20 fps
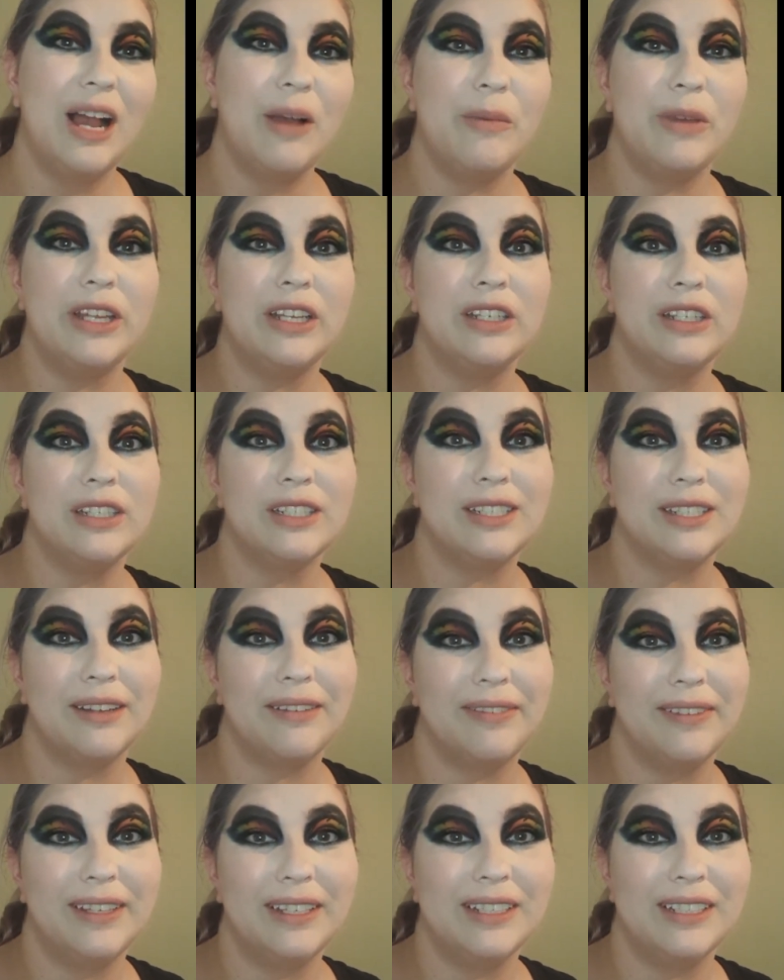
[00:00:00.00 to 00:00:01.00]
I mean,
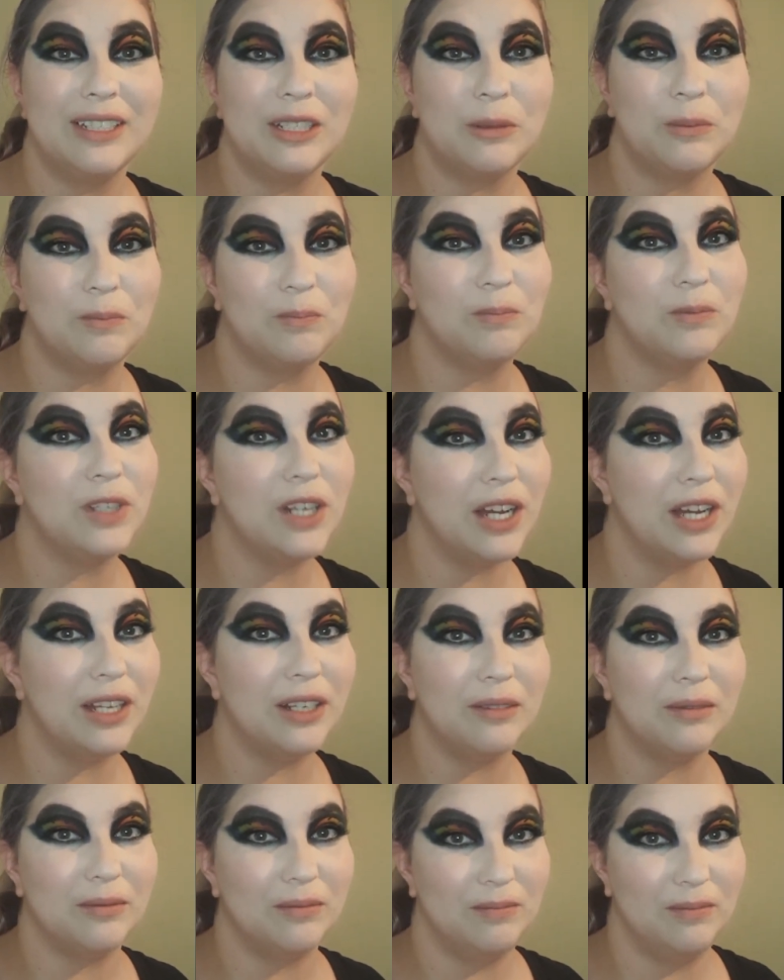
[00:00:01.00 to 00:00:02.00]
Safia's
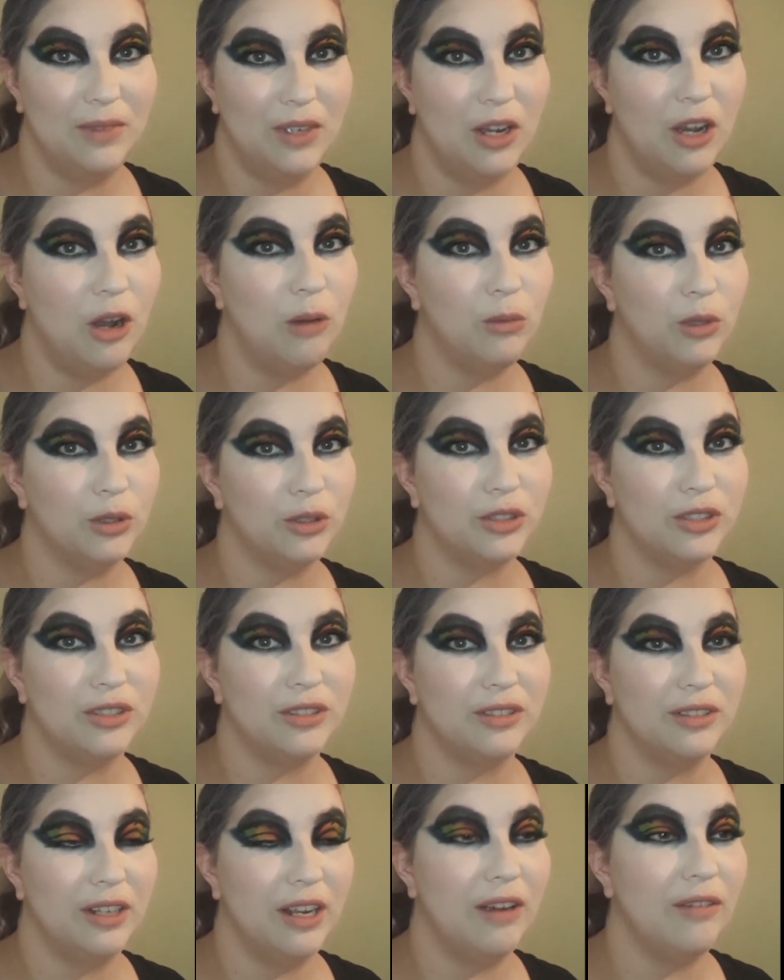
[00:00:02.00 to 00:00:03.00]
done almost
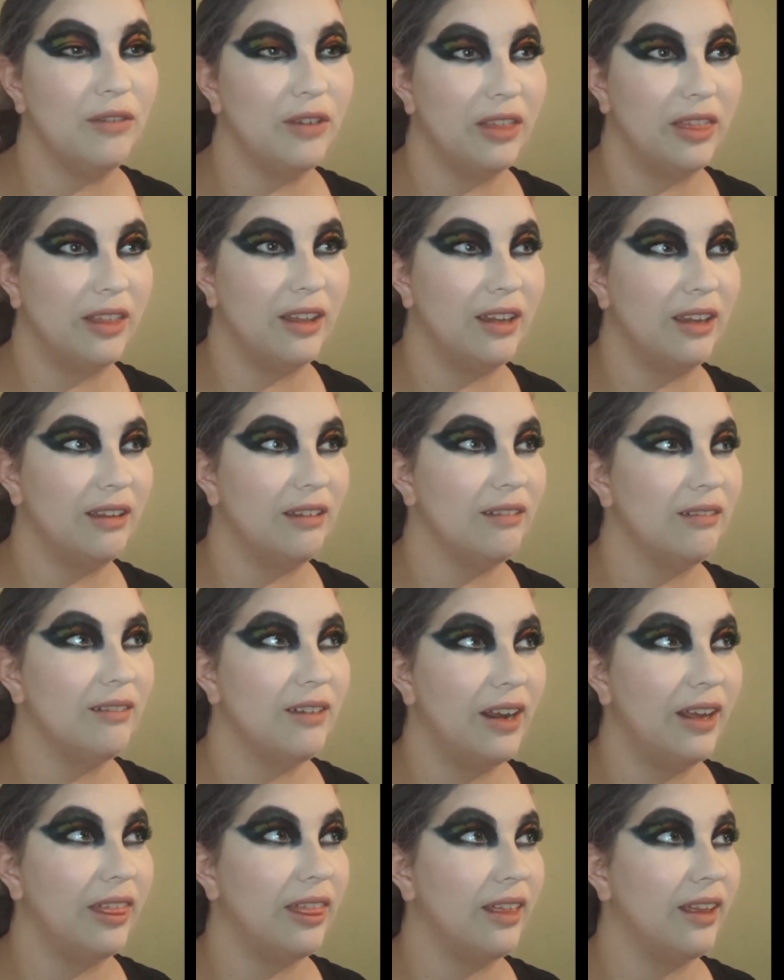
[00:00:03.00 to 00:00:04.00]
everything,
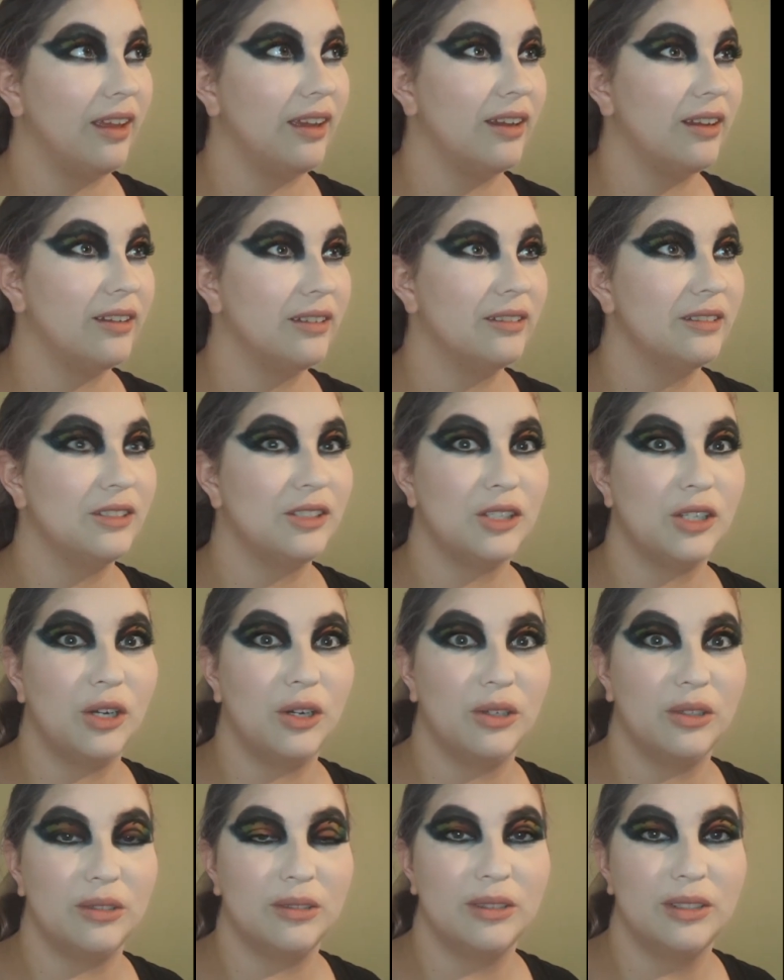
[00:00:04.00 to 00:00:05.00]
I think.
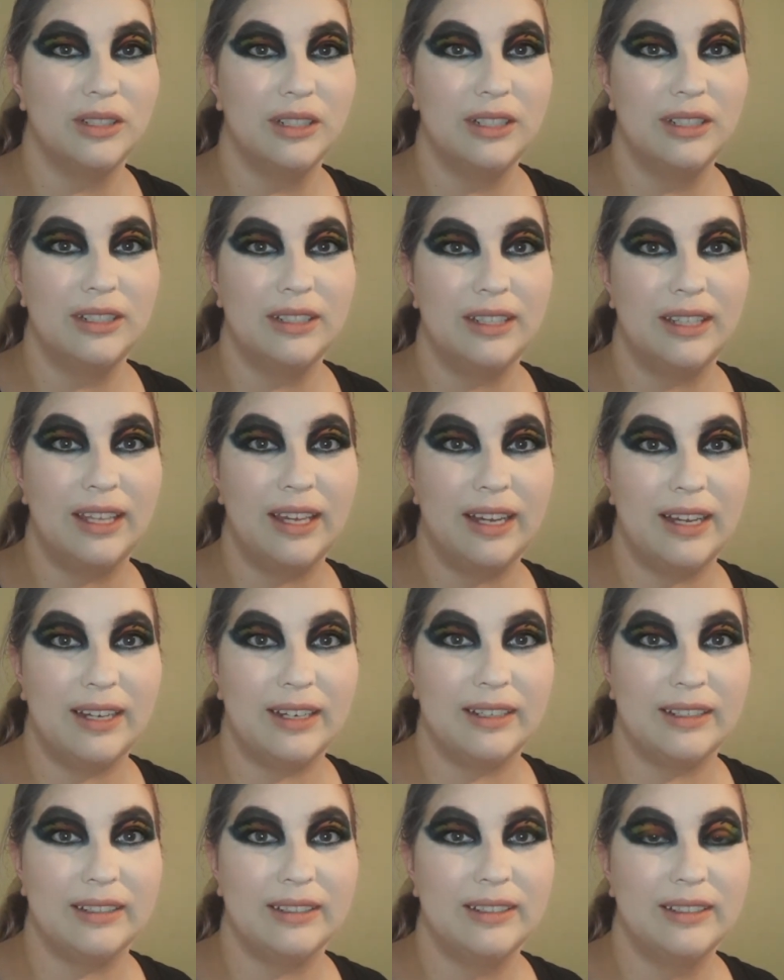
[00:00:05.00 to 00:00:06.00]
So,
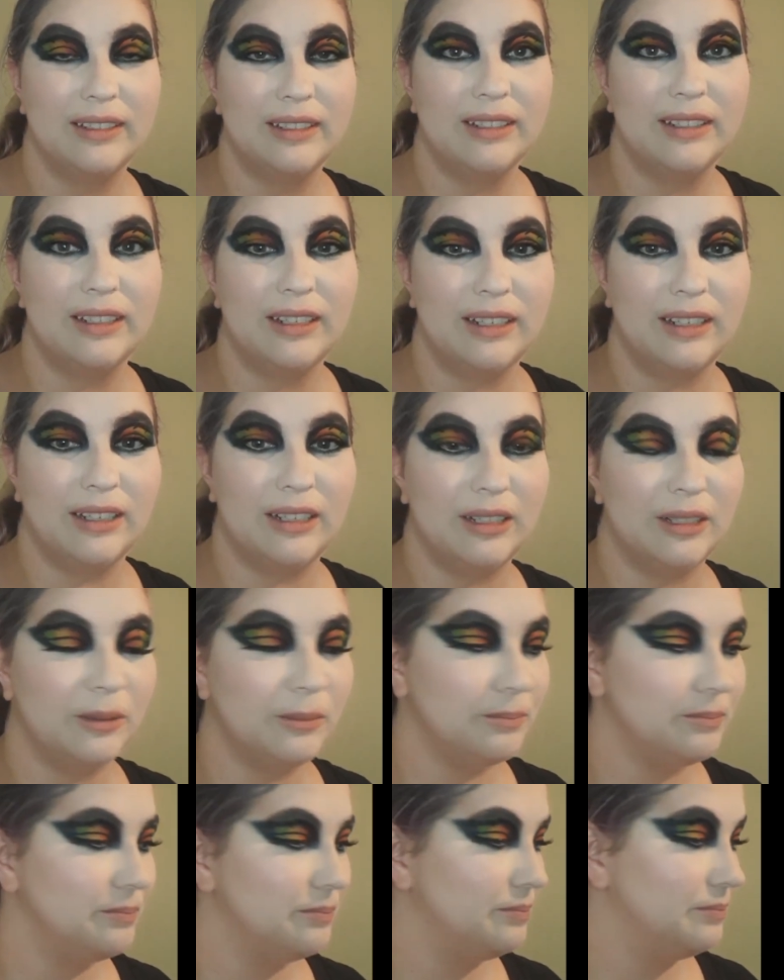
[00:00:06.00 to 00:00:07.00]
yeah.
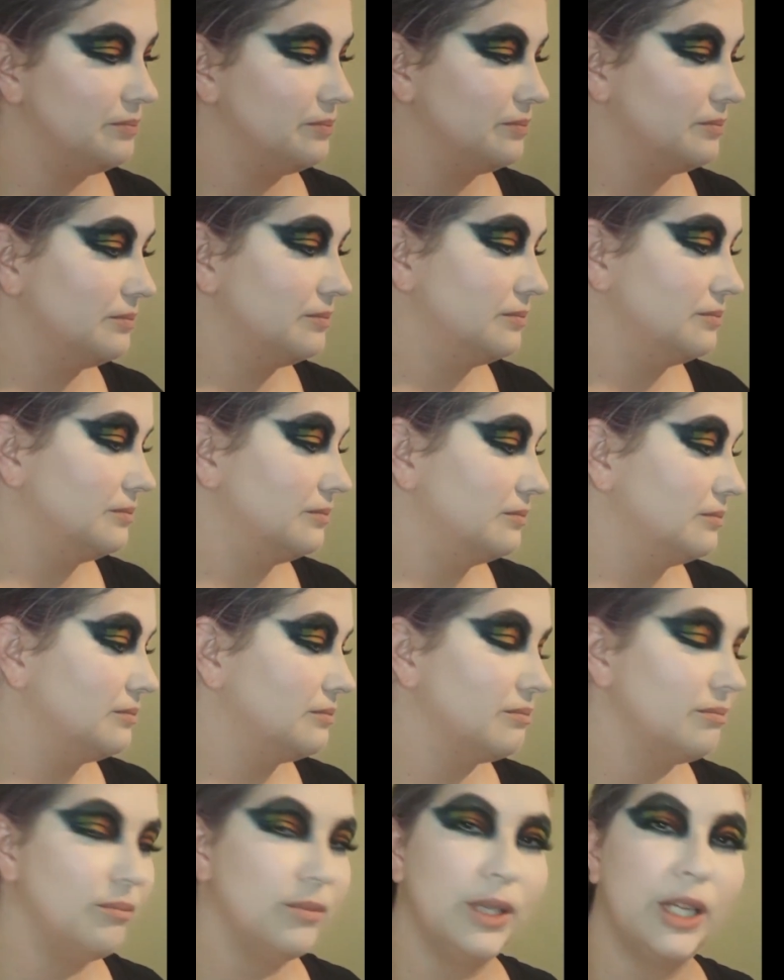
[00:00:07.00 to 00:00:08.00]
Um,
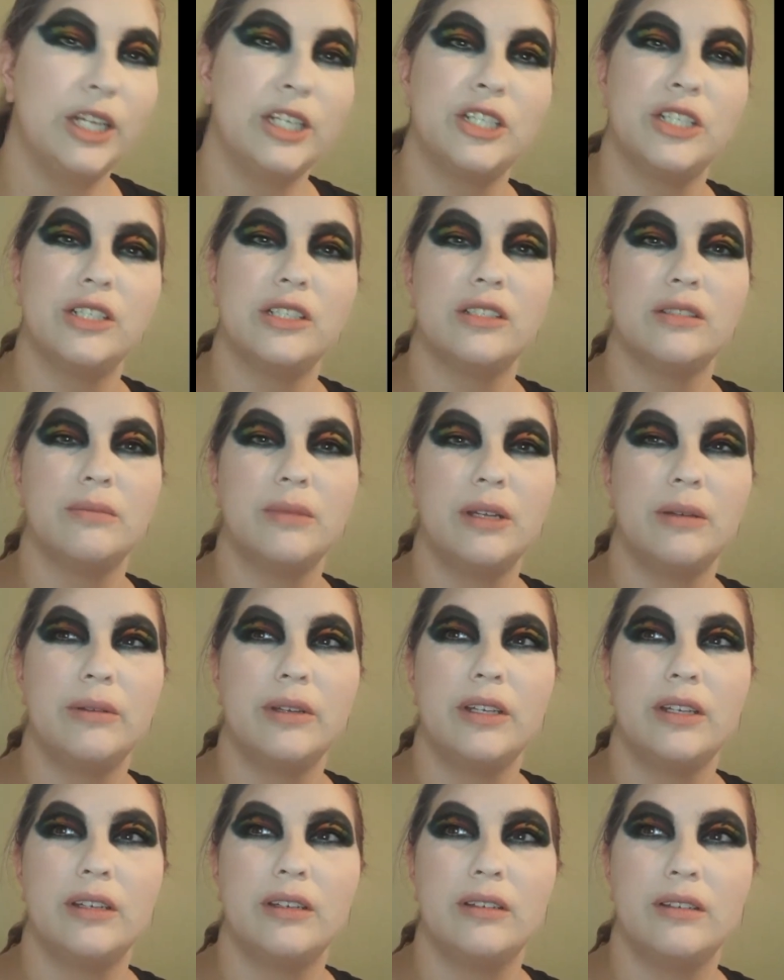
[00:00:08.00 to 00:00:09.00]
blushes, maybe?